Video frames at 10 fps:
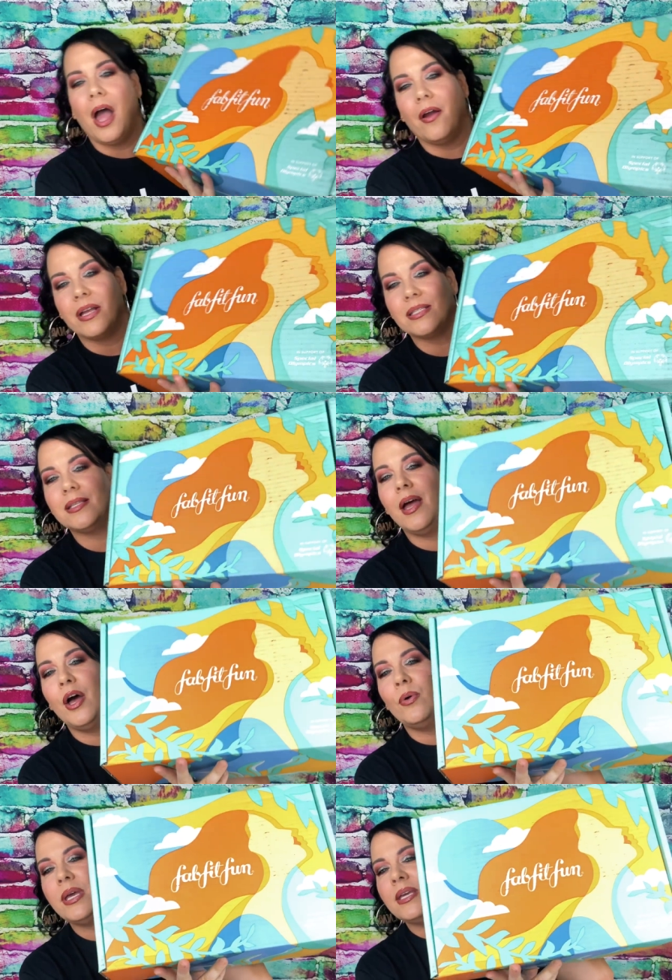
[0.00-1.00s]
All right,
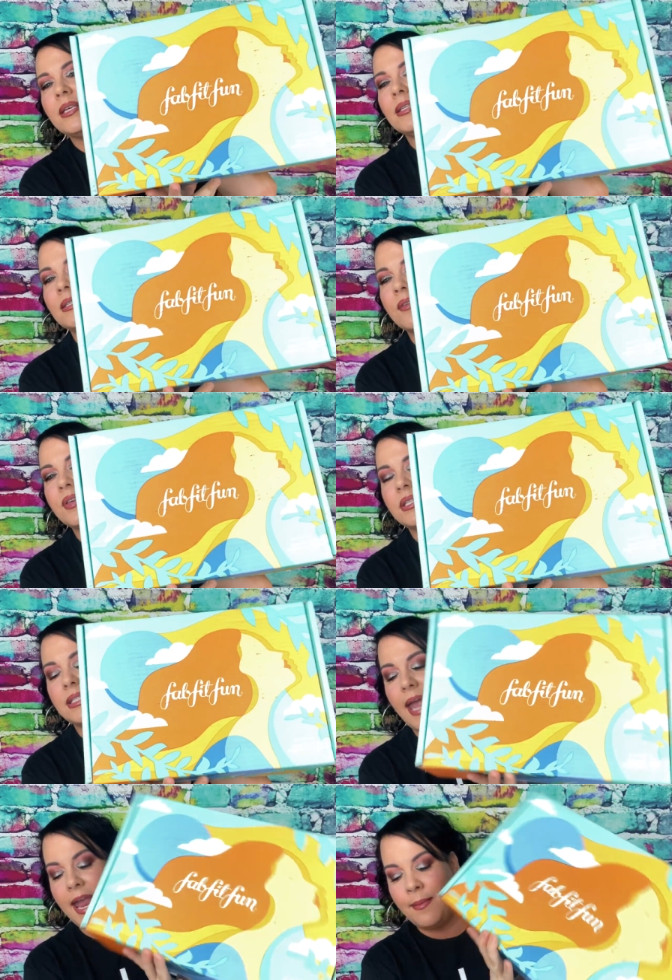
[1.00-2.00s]
so it is the
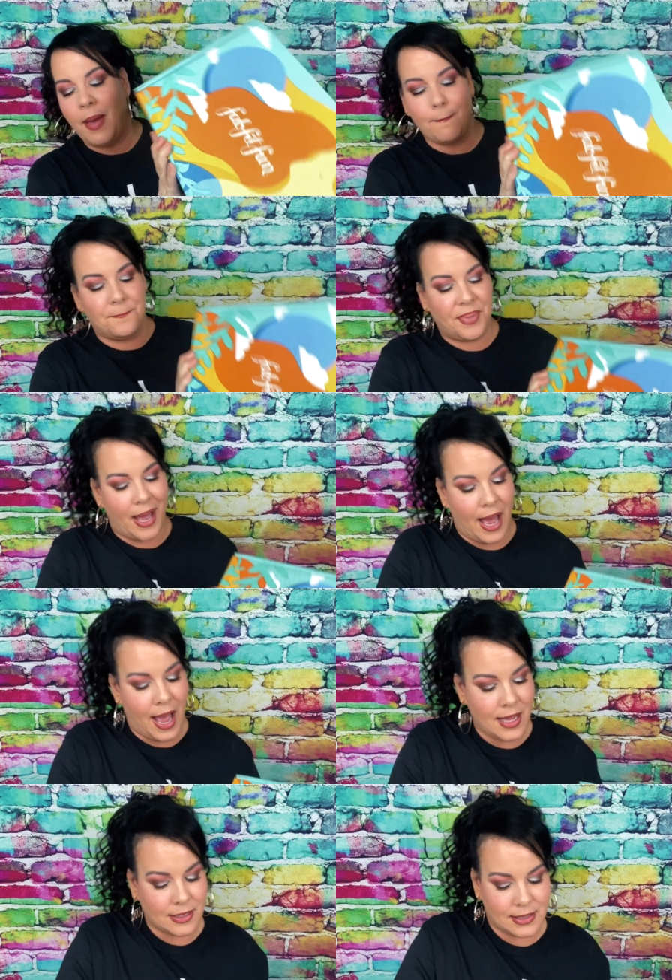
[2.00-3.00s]
same
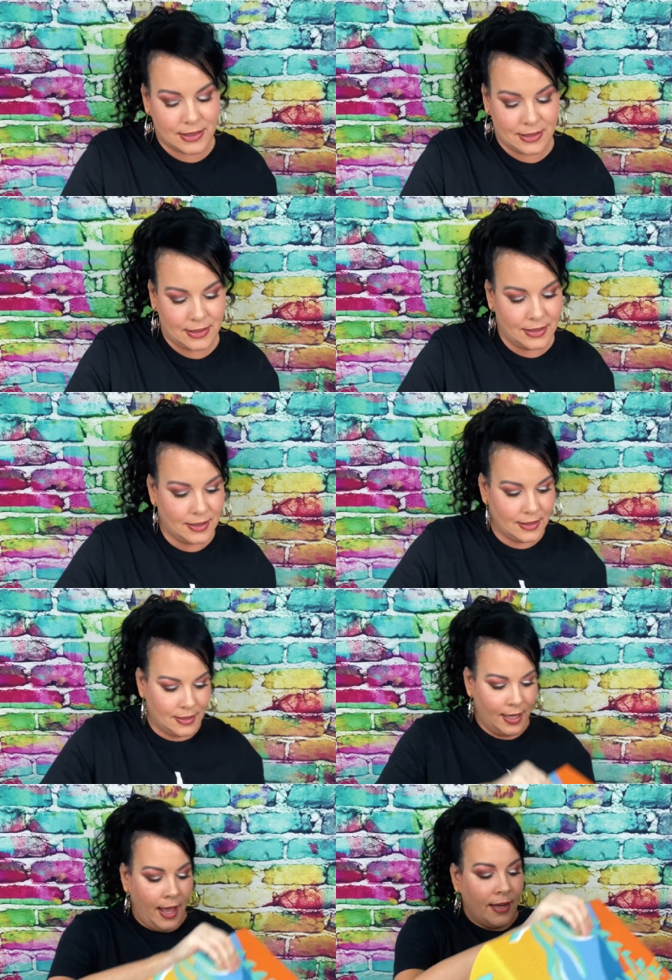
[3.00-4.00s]
box.
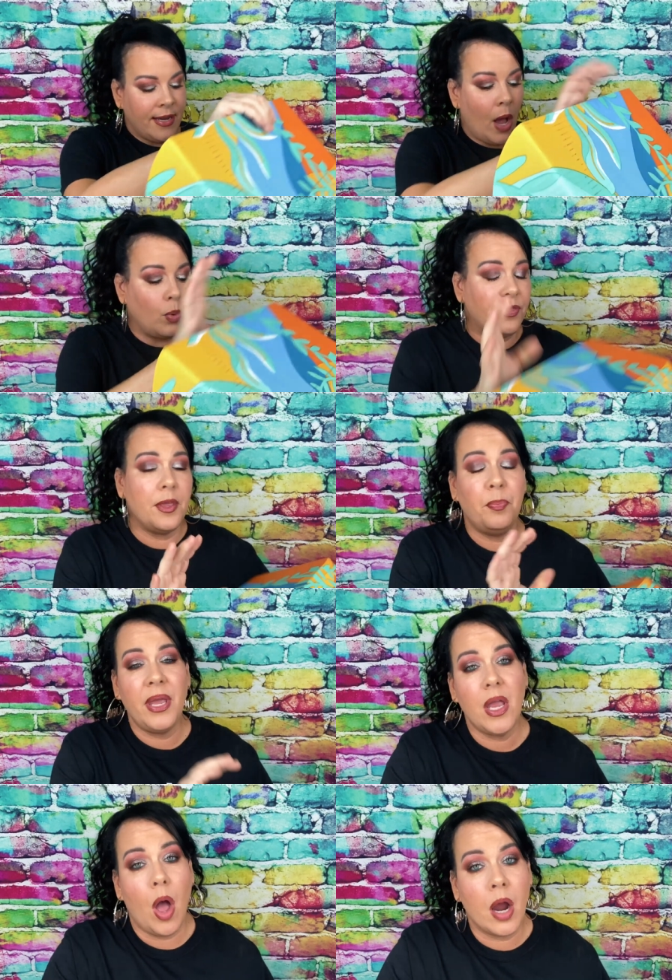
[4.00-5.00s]
Now with the
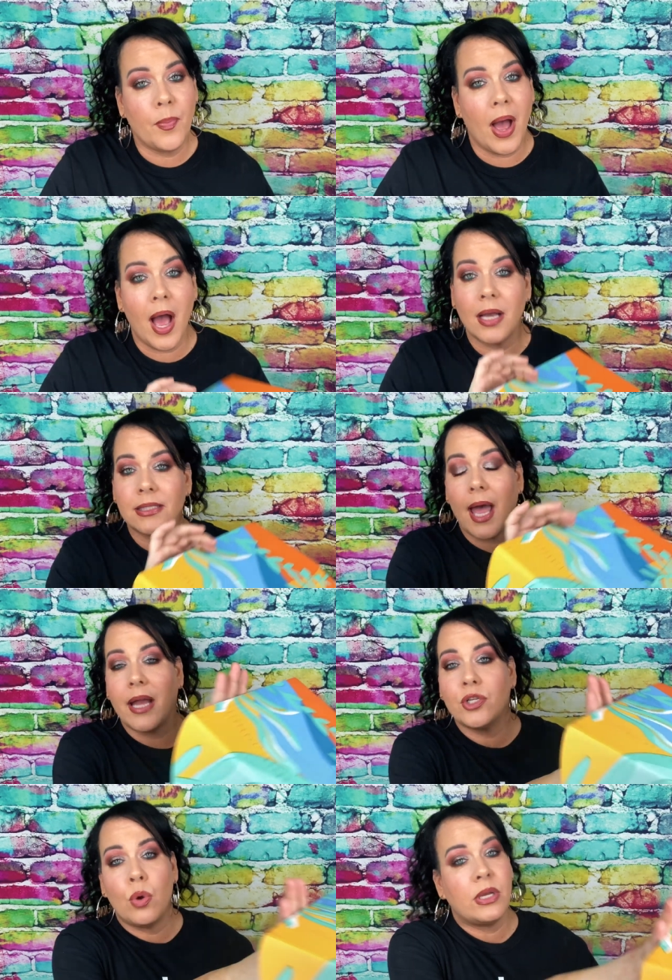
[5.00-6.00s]
PR box,
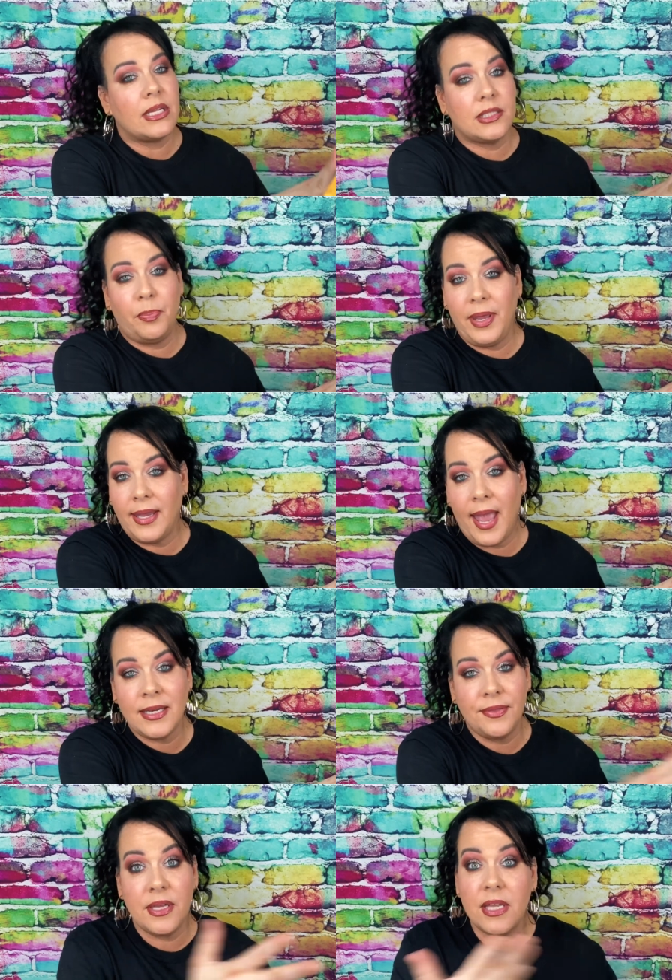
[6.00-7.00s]
I don't get to pick
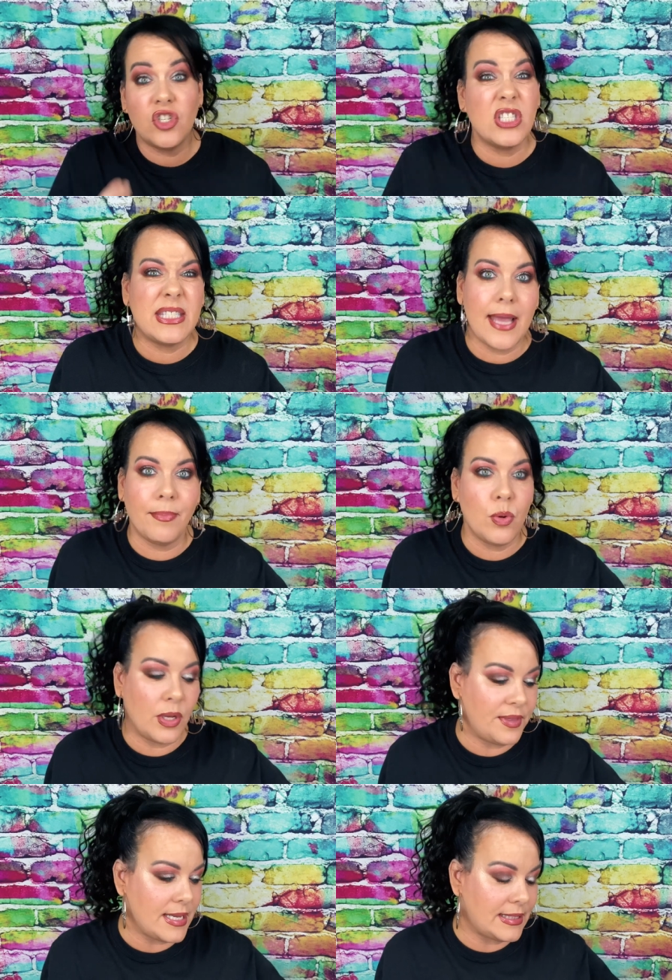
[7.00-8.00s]
anything. They just send me
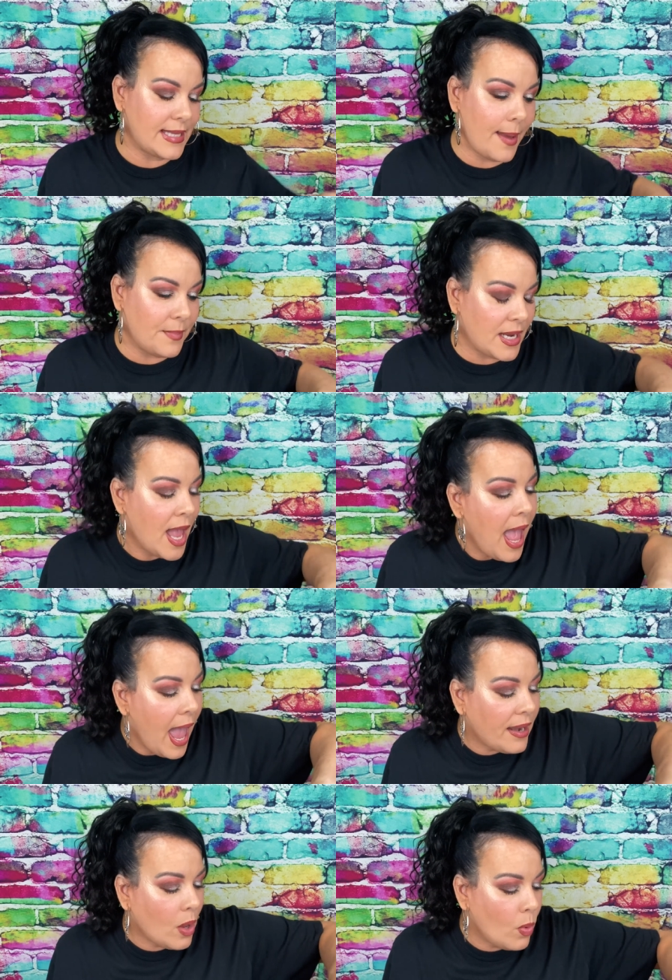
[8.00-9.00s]
what they send me.
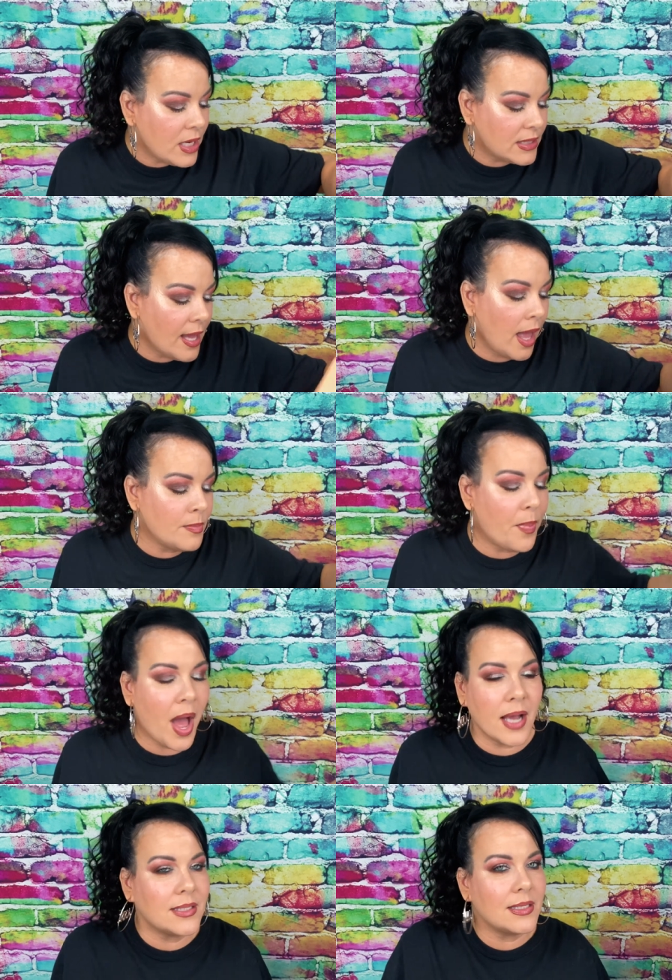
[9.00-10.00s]
And I wanted to
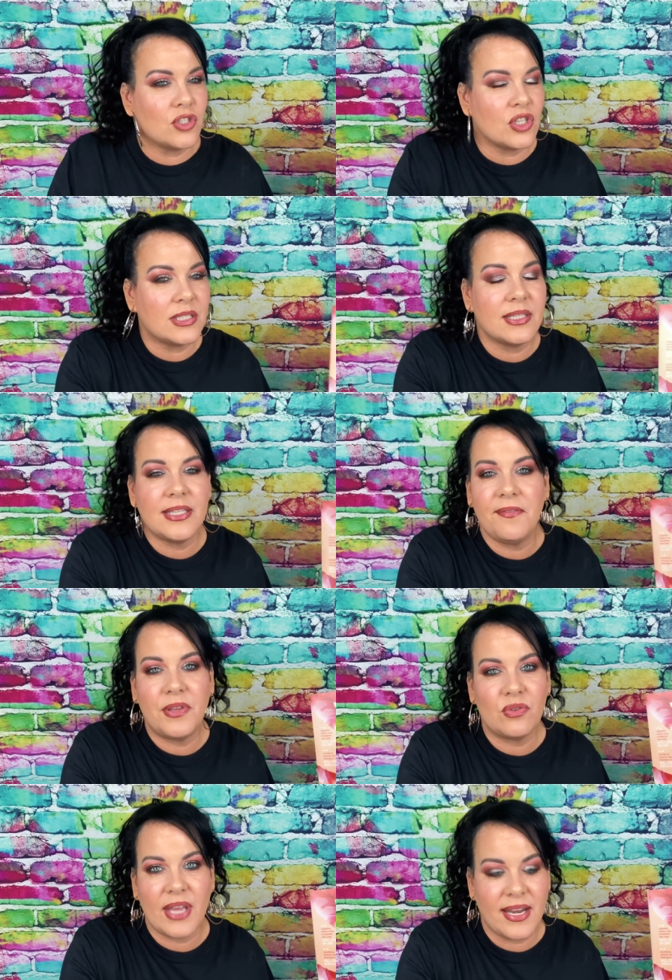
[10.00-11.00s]
unbox this just to see if
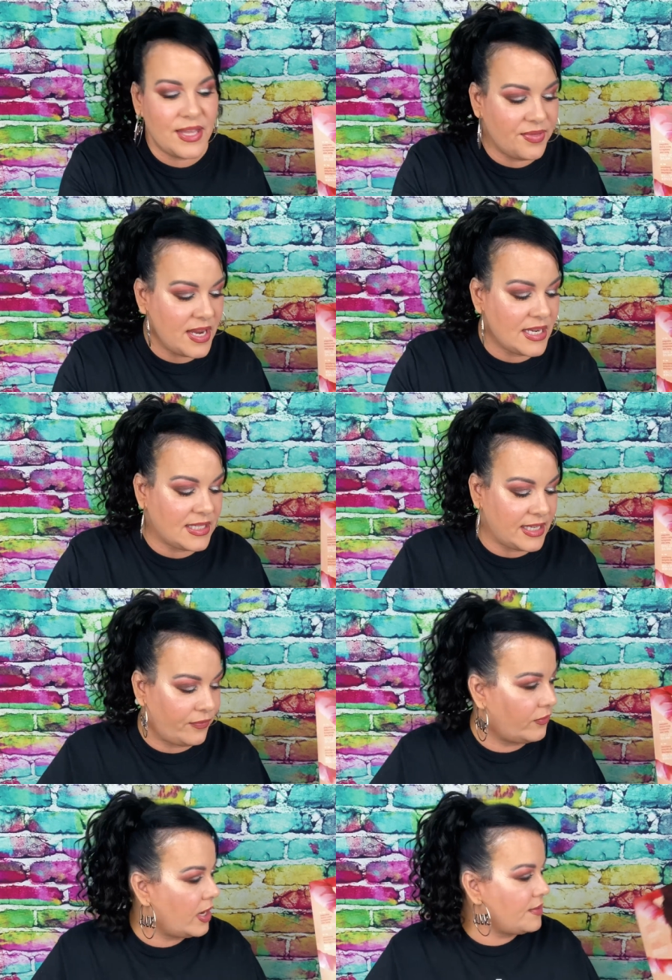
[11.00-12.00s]
there's anything
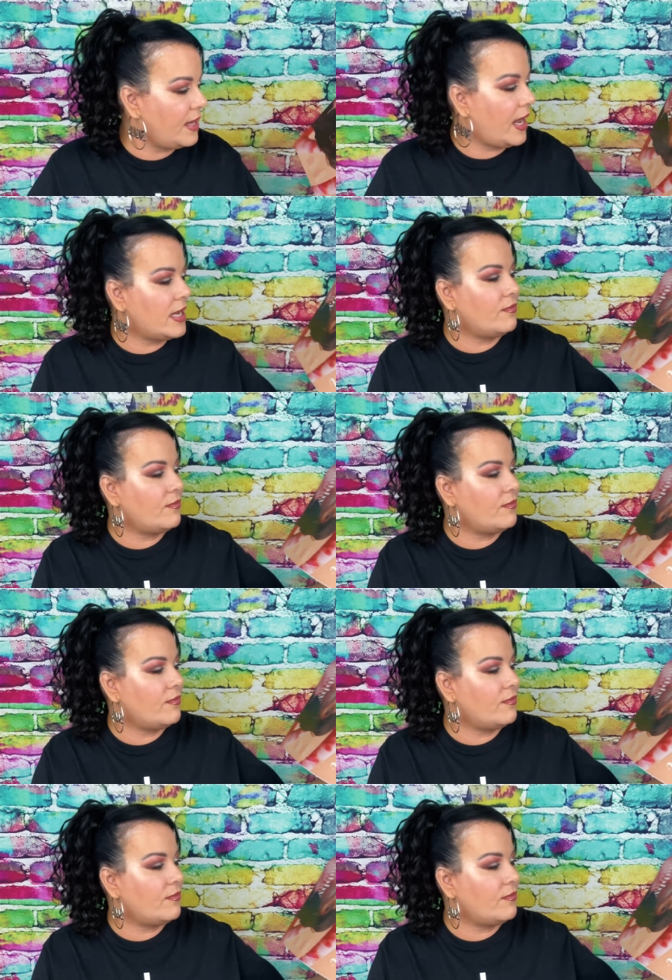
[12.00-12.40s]
different that I